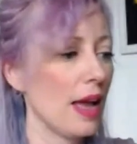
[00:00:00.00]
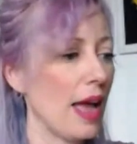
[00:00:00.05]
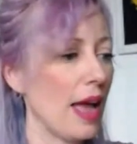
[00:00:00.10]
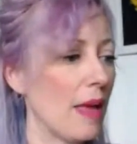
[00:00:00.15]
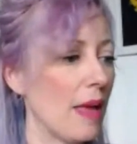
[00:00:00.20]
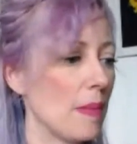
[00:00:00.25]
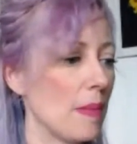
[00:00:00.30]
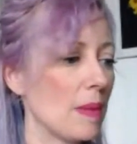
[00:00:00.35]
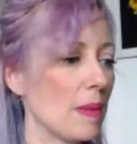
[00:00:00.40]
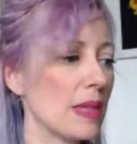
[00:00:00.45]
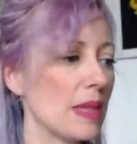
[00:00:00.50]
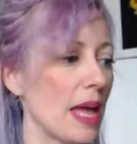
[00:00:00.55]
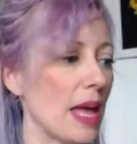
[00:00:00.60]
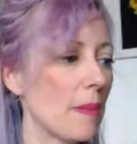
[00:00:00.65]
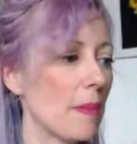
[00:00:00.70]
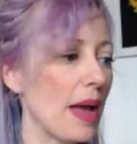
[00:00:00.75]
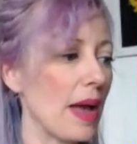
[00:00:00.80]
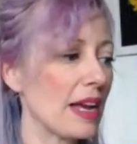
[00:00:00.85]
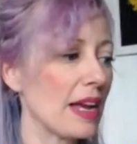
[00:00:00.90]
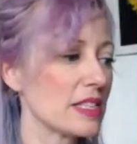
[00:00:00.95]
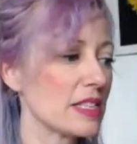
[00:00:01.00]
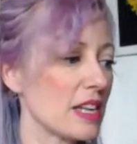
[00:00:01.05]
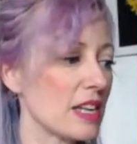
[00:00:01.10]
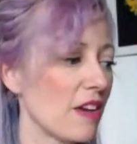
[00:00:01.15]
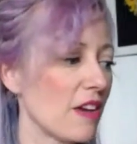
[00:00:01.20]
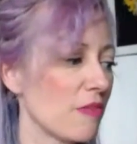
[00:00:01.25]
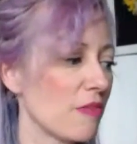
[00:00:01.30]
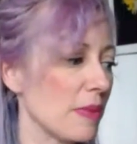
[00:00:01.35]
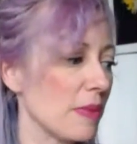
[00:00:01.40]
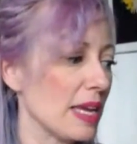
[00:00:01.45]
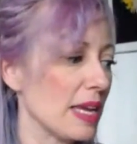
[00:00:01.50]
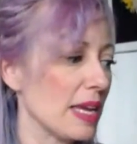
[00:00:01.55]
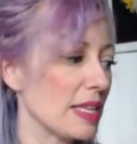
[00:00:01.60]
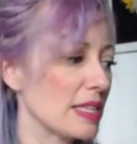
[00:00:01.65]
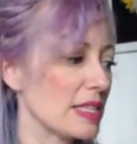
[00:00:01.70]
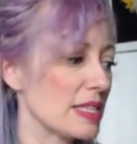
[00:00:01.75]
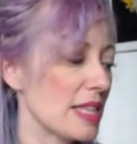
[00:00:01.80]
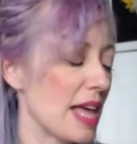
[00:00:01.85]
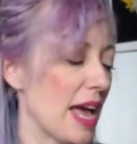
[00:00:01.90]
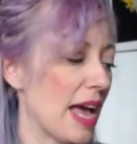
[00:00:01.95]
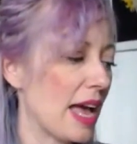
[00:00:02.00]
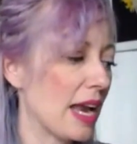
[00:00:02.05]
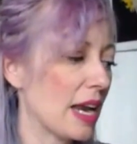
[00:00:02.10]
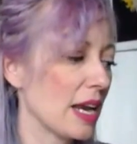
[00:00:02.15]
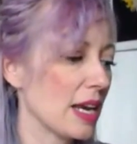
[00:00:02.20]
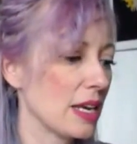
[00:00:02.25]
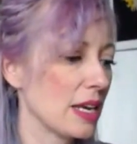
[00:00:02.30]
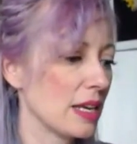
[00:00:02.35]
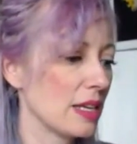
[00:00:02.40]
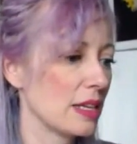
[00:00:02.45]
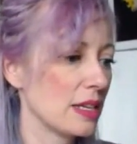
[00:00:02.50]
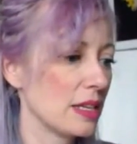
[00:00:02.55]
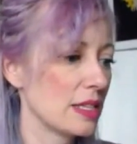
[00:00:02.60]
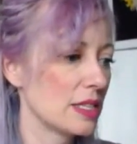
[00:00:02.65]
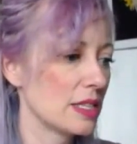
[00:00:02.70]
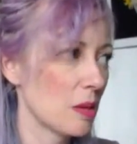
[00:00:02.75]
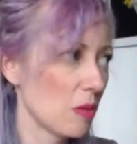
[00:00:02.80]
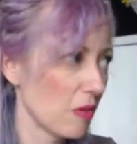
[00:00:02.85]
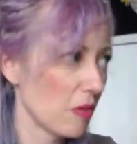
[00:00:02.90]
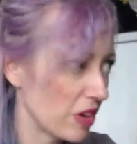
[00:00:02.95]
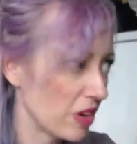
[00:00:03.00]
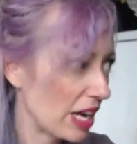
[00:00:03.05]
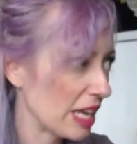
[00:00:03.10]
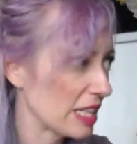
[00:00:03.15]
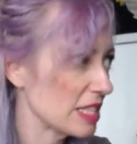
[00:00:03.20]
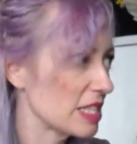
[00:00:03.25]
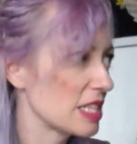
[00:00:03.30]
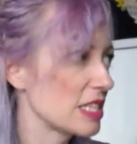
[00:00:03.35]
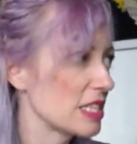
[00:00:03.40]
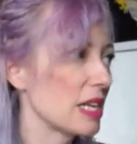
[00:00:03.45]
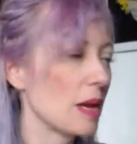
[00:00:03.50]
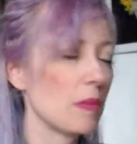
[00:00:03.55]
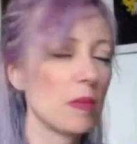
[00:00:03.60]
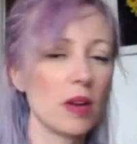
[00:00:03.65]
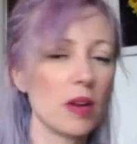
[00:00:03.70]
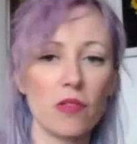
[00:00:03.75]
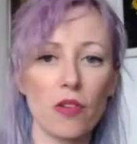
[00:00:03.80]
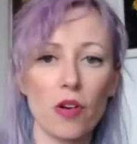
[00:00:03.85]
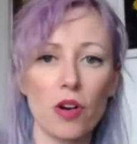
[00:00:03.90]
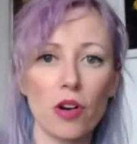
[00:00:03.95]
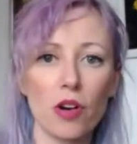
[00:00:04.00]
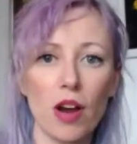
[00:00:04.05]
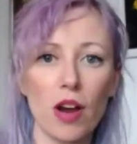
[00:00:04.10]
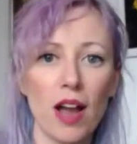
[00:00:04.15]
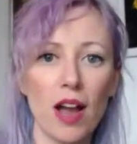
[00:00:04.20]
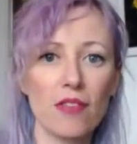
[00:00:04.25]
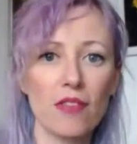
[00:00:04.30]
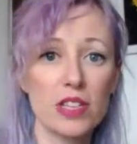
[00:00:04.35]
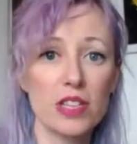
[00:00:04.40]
And maybe that bag of stuff means that some of it gets steamed and photographed,